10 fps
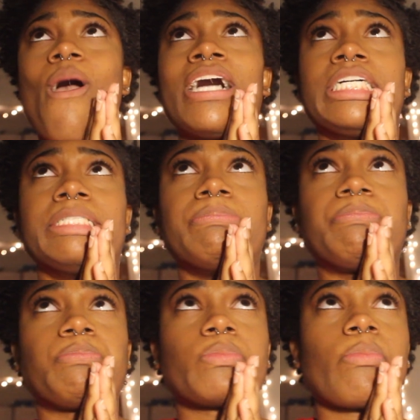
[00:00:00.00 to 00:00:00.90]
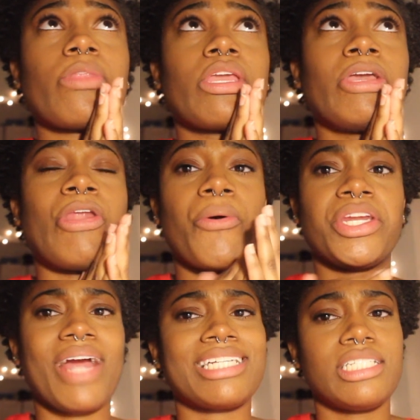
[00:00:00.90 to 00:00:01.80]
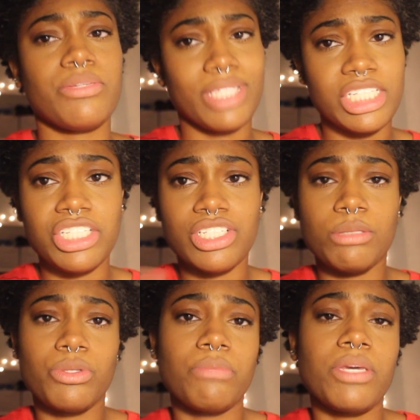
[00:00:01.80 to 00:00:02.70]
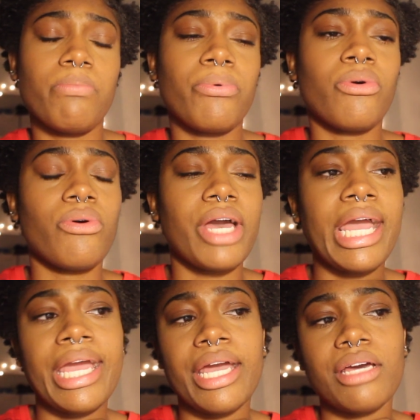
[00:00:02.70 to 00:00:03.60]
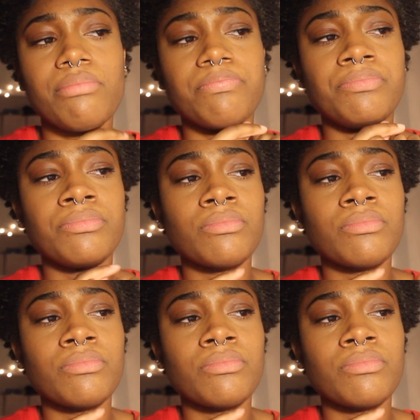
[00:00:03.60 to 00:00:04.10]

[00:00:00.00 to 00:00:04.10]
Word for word: um, you know, interactions and relationships with people, and